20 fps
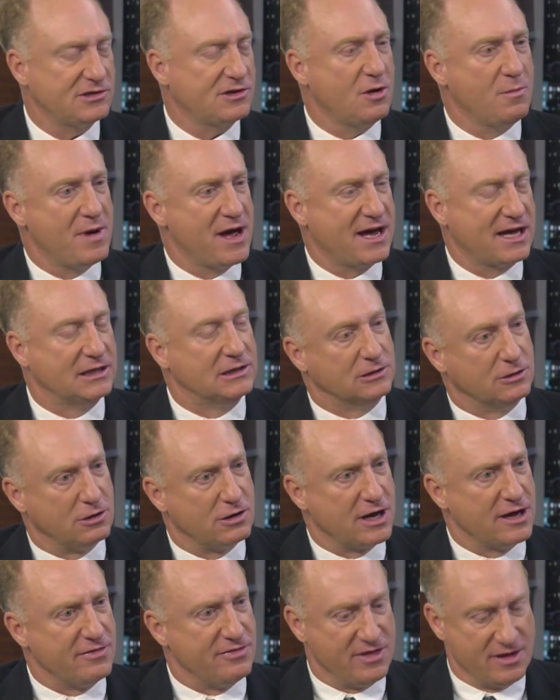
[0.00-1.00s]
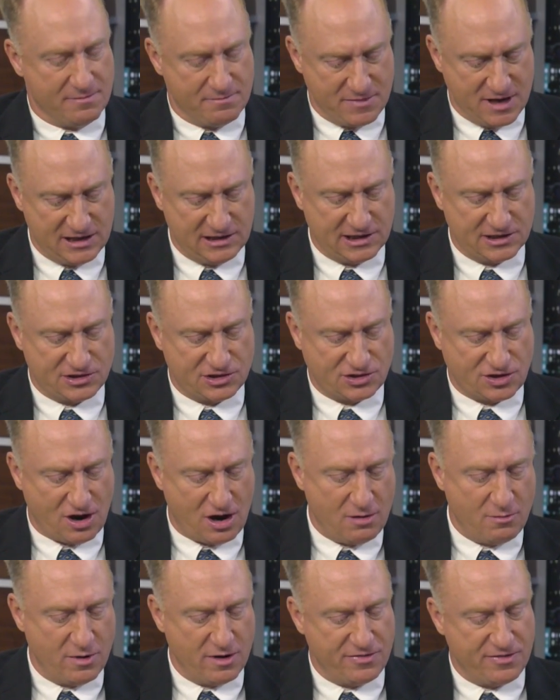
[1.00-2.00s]
Let's go back and look at them, and let's
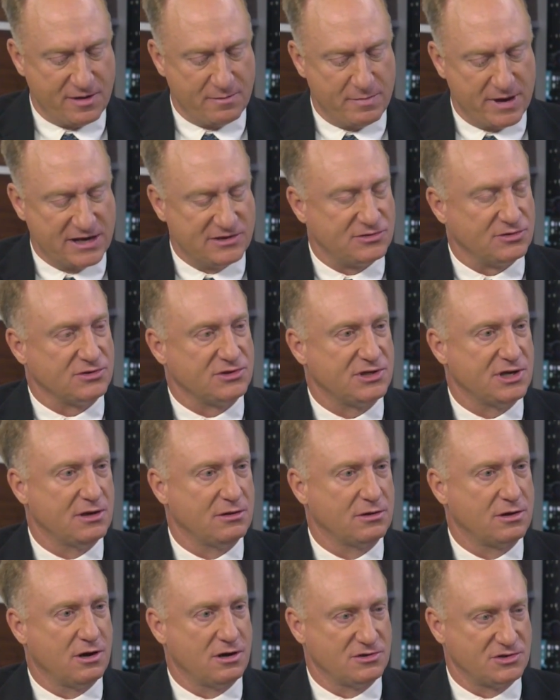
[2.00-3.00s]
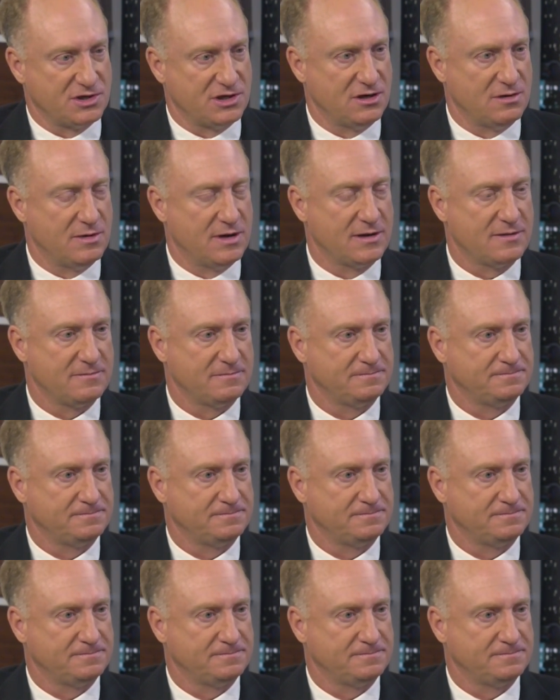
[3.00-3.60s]
start with the basal cell carcinoma.